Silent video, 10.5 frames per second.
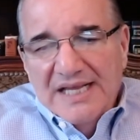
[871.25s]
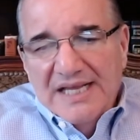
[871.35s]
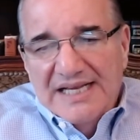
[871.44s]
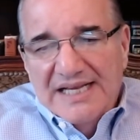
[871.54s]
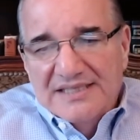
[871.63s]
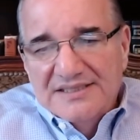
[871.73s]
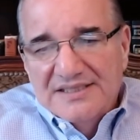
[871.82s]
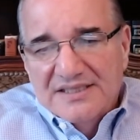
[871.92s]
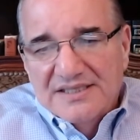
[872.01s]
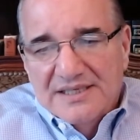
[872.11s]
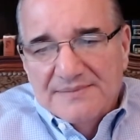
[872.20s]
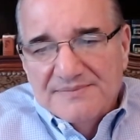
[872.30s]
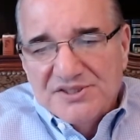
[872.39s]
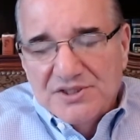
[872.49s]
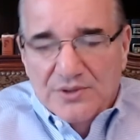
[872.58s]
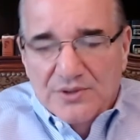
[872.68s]
And
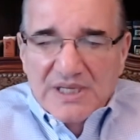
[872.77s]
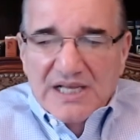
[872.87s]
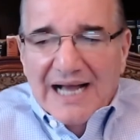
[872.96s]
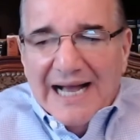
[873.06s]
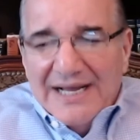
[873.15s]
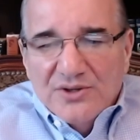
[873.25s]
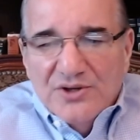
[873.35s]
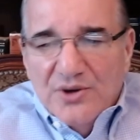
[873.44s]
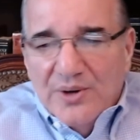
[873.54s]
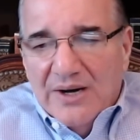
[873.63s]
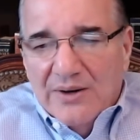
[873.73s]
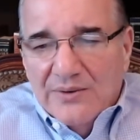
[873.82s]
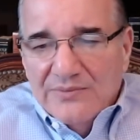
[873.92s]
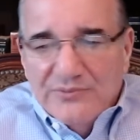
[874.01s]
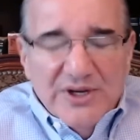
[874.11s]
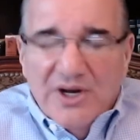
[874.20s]
so I don't know
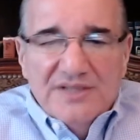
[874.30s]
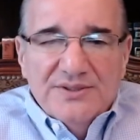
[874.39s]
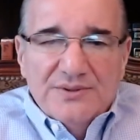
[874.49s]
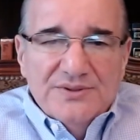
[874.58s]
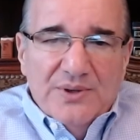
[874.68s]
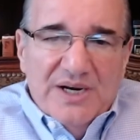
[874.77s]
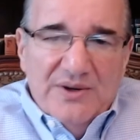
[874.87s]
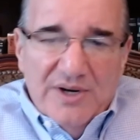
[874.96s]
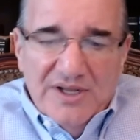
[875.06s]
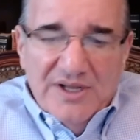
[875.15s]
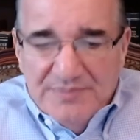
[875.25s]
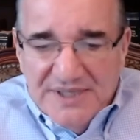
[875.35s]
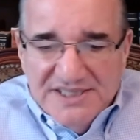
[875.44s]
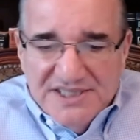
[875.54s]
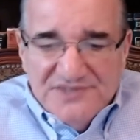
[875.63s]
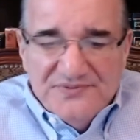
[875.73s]
how, we all don't know how all the
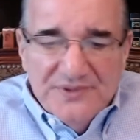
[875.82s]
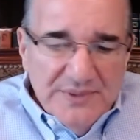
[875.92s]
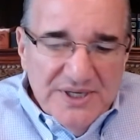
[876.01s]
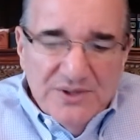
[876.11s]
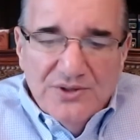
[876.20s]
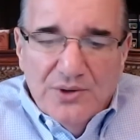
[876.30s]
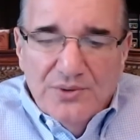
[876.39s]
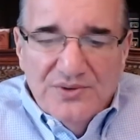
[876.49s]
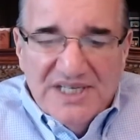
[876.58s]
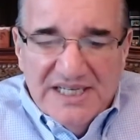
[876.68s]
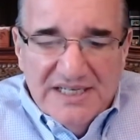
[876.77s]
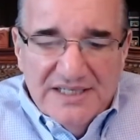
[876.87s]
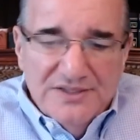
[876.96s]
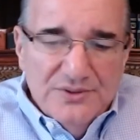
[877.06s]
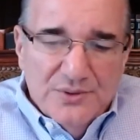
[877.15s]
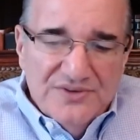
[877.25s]
pieces fit. We don't know who the king of
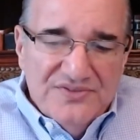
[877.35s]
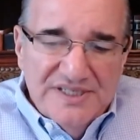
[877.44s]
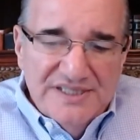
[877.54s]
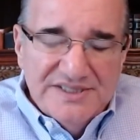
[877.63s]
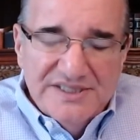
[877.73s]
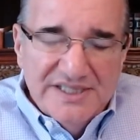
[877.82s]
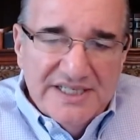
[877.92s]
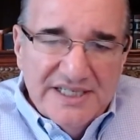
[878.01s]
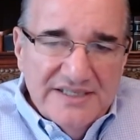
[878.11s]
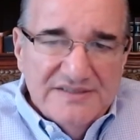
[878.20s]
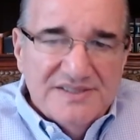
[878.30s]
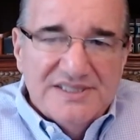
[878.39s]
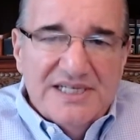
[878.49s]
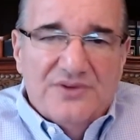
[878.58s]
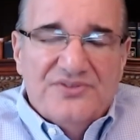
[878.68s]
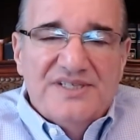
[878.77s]
the north is and the king of the
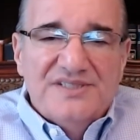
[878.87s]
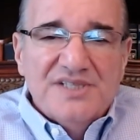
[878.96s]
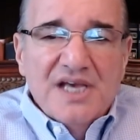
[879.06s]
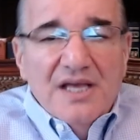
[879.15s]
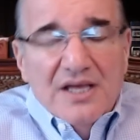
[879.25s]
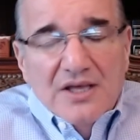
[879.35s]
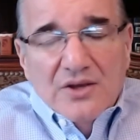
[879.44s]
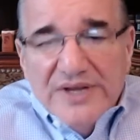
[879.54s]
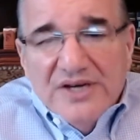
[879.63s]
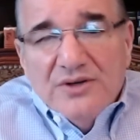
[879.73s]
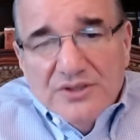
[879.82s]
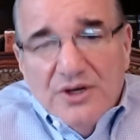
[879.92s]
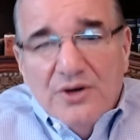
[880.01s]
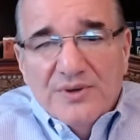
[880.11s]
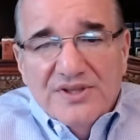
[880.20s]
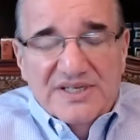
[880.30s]
south is. We don't know
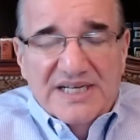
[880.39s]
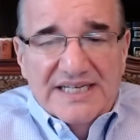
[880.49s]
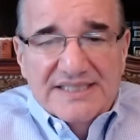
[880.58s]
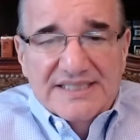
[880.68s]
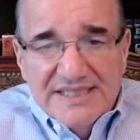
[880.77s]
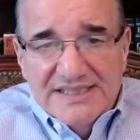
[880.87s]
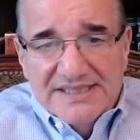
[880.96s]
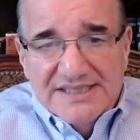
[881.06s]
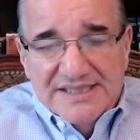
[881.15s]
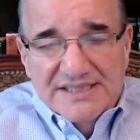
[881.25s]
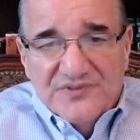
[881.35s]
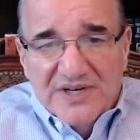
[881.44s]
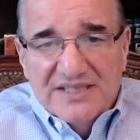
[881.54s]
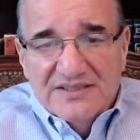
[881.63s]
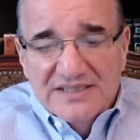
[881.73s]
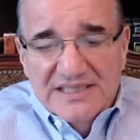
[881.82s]
where the United States is.
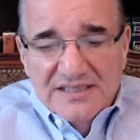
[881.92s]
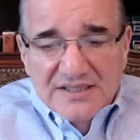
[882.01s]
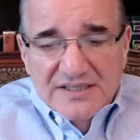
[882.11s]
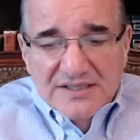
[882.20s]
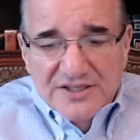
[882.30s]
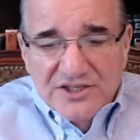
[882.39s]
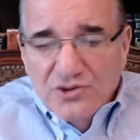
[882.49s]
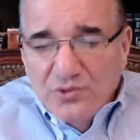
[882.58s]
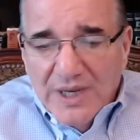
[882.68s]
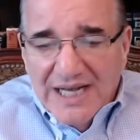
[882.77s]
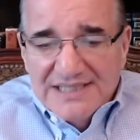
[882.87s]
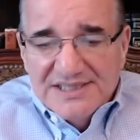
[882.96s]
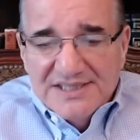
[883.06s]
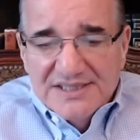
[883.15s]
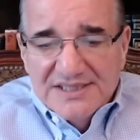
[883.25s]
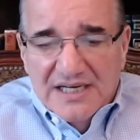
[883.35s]
Frankly, the
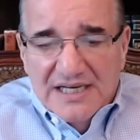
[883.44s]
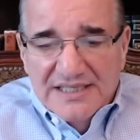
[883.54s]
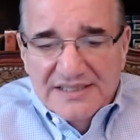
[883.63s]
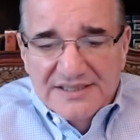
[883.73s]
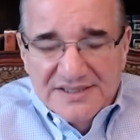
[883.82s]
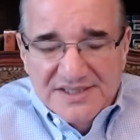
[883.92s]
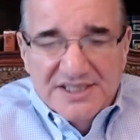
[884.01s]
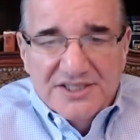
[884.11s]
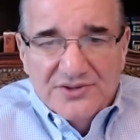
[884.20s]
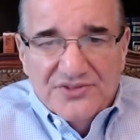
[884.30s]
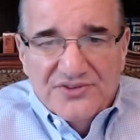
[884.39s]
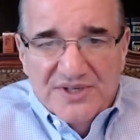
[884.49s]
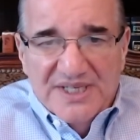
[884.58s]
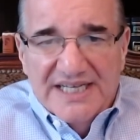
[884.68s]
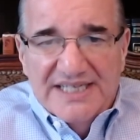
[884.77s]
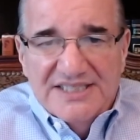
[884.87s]
U.S. In Ezekiel
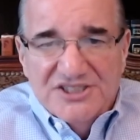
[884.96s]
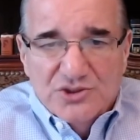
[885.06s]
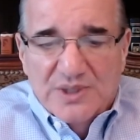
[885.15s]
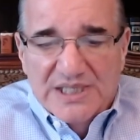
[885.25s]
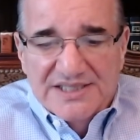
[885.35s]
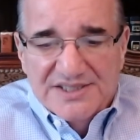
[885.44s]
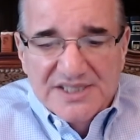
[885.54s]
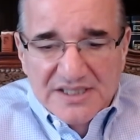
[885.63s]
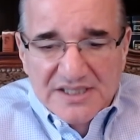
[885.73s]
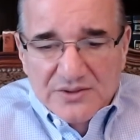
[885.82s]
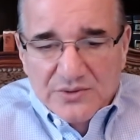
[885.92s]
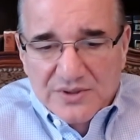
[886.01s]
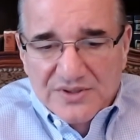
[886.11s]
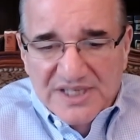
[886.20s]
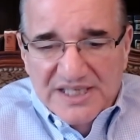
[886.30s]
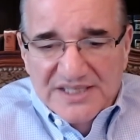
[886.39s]
38 joins, or
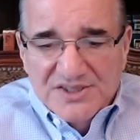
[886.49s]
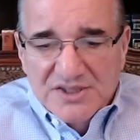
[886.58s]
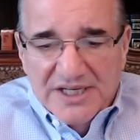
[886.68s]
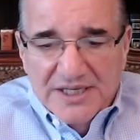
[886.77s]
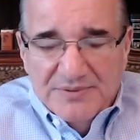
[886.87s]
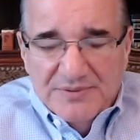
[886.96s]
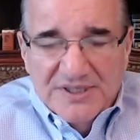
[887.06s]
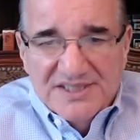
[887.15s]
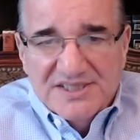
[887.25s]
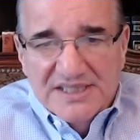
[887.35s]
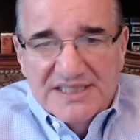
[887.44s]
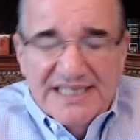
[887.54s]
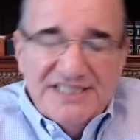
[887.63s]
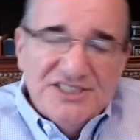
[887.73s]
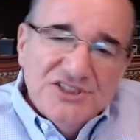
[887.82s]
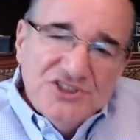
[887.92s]
the Saudi Peninsula
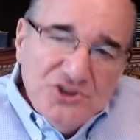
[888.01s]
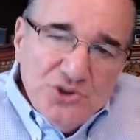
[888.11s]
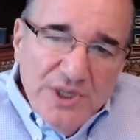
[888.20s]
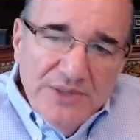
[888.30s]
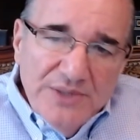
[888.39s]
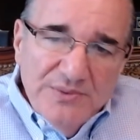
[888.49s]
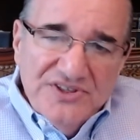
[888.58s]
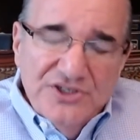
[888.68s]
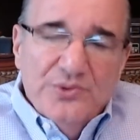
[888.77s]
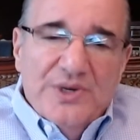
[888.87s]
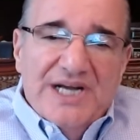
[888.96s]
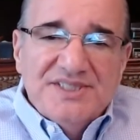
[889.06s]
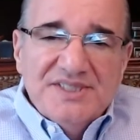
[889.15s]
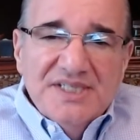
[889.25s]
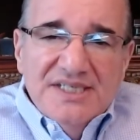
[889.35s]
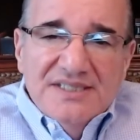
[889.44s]
nations join with the
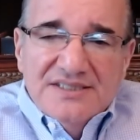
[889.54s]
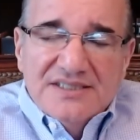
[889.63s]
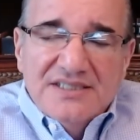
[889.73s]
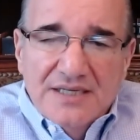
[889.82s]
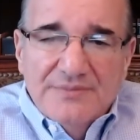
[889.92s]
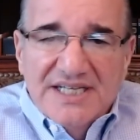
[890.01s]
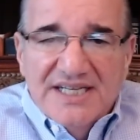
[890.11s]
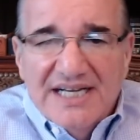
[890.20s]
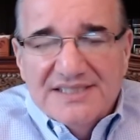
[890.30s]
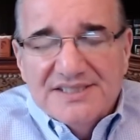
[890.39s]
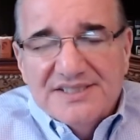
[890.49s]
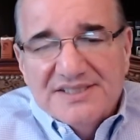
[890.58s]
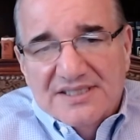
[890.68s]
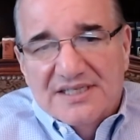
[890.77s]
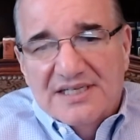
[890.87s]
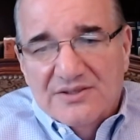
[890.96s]
U.S. to come against
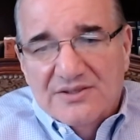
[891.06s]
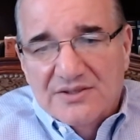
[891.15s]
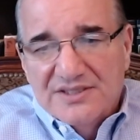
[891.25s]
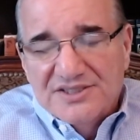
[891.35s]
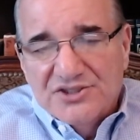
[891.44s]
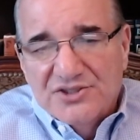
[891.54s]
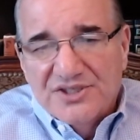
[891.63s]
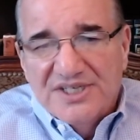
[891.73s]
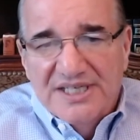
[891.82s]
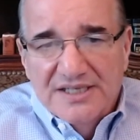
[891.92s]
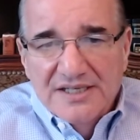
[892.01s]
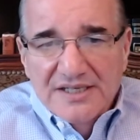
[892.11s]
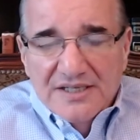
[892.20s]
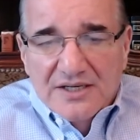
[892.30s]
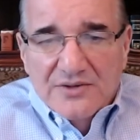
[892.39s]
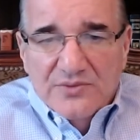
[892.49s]
Turkey,
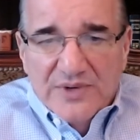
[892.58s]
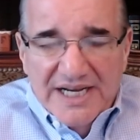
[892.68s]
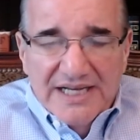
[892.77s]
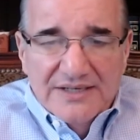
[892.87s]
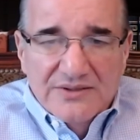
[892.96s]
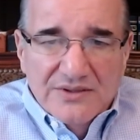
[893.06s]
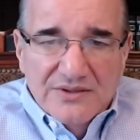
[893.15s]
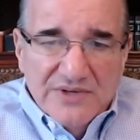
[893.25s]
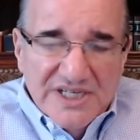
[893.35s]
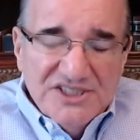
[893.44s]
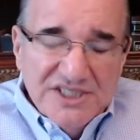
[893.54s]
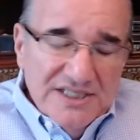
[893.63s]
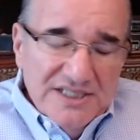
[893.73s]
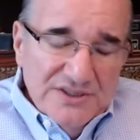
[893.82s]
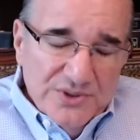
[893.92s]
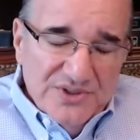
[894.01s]
Iran, Russia,
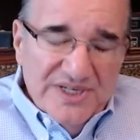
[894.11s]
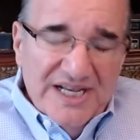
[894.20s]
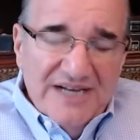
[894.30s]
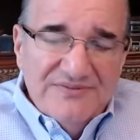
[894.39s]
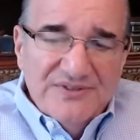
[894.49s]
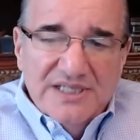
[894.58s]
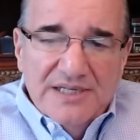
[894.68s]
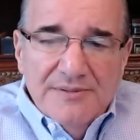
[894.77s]
and Northern Africa.